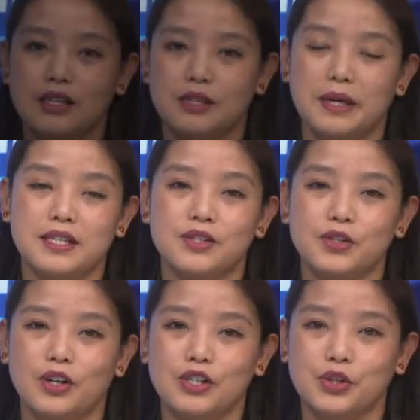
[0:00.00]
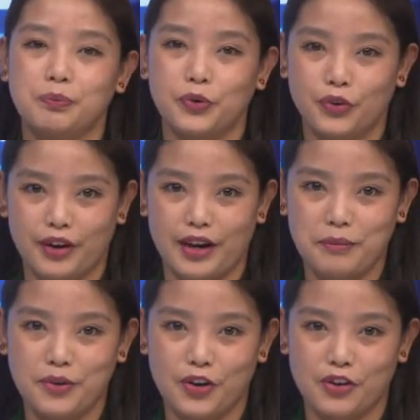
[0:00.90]
Tibetan Scholarship
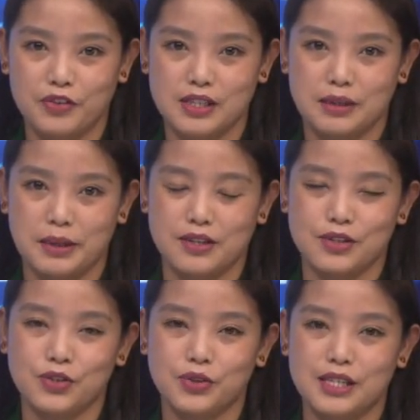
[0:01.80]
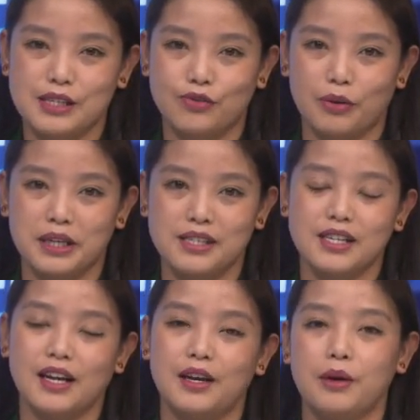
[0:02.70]
Program offers Tibetan students from
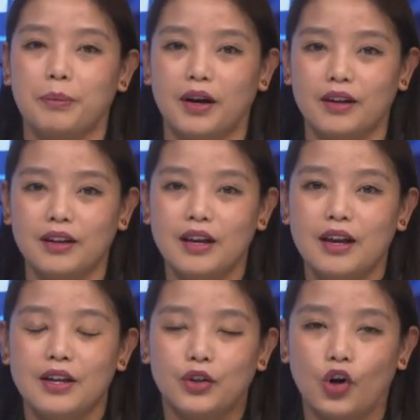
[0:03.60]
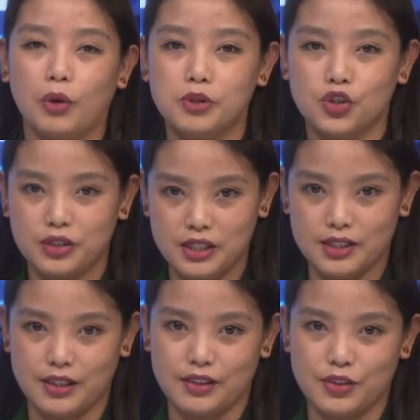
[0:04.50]
India and Nepal the
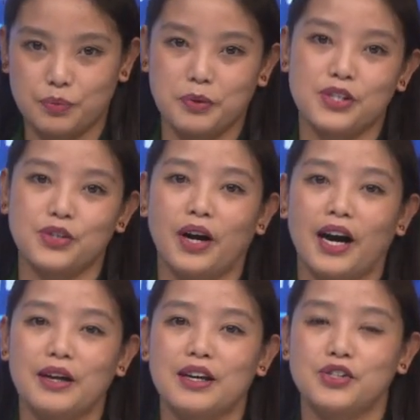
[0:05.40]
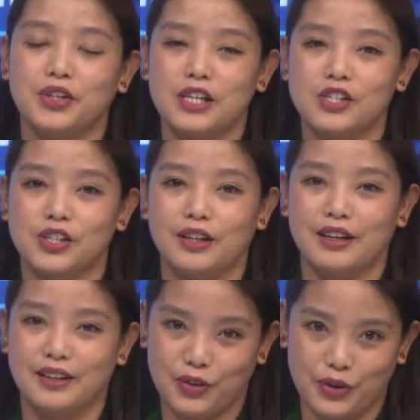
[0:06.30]
opportunity to pursue higher education
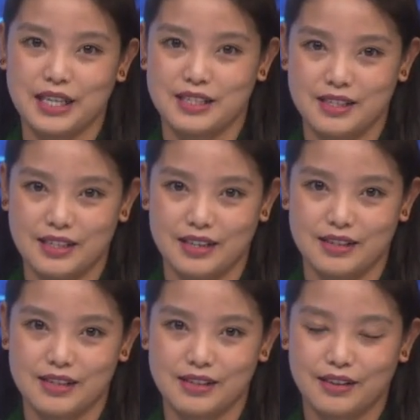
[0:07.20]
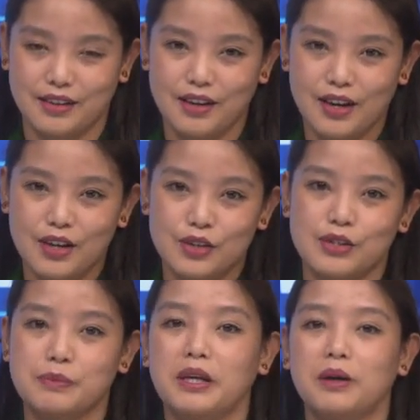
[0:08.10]
in the United States. To
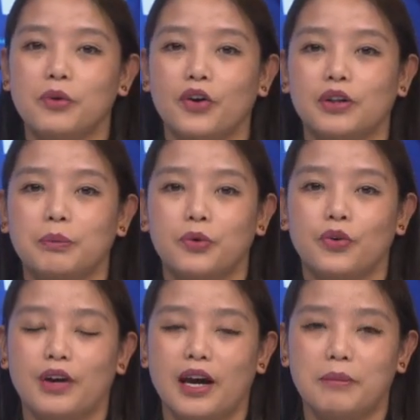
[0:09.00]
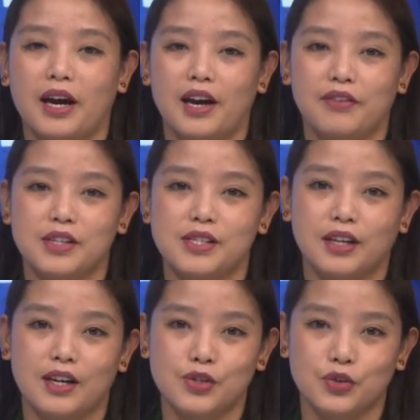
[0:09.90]
speak more on the program, I have Tenzin
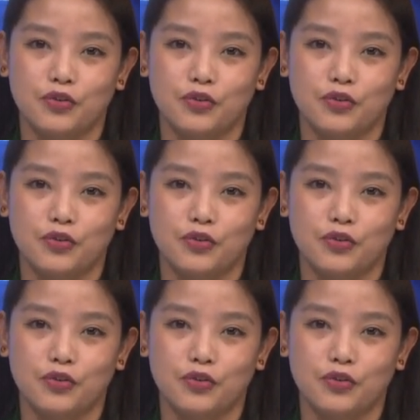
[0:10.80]
Khando